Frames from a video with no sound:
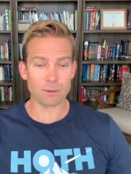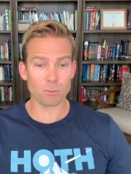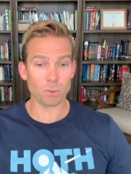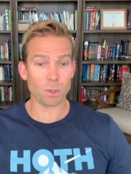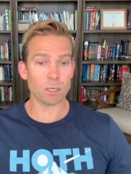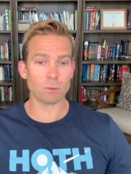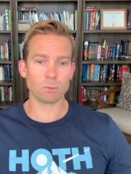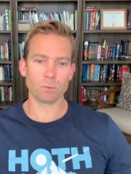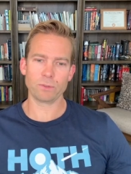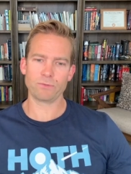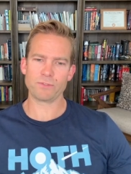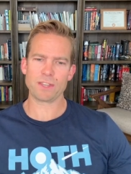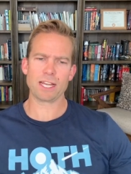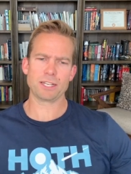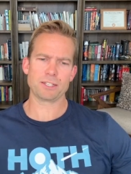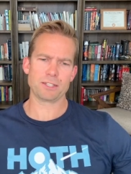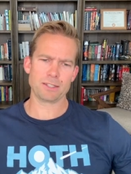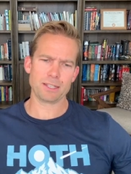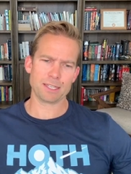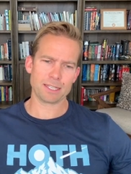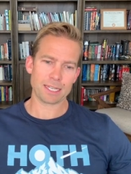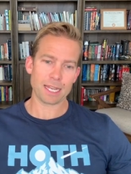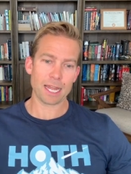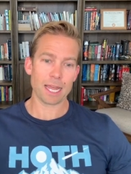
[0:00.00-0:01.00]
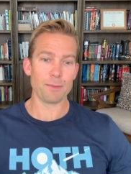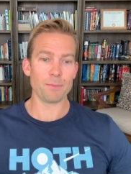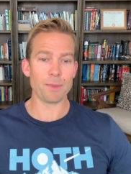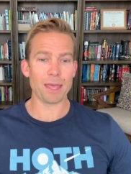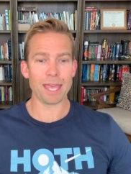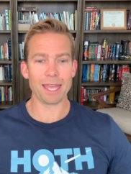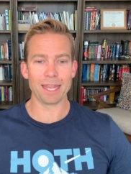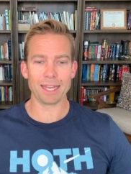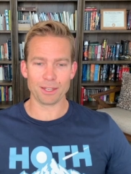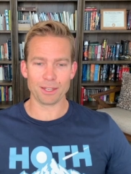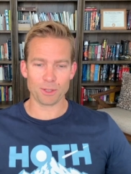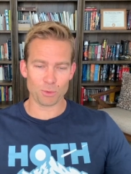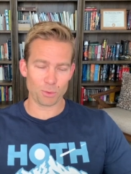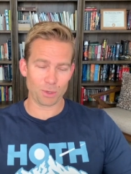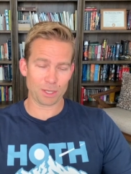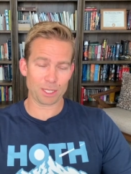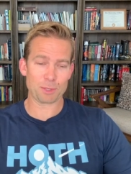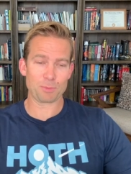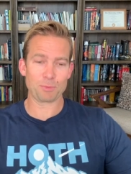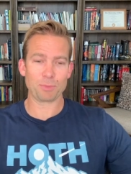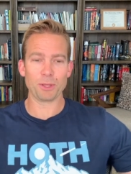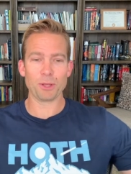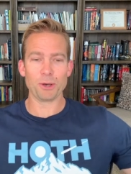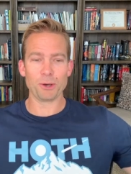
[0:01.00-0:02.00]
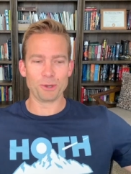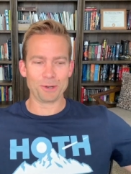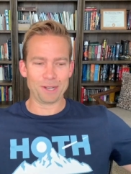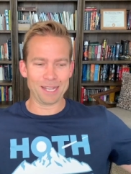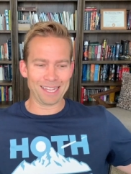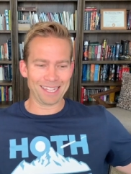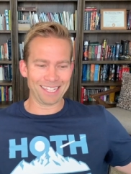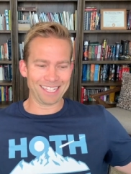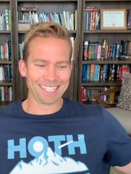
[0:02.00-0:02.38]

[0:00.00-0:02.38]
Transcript: well, we've got you this time, and you explode.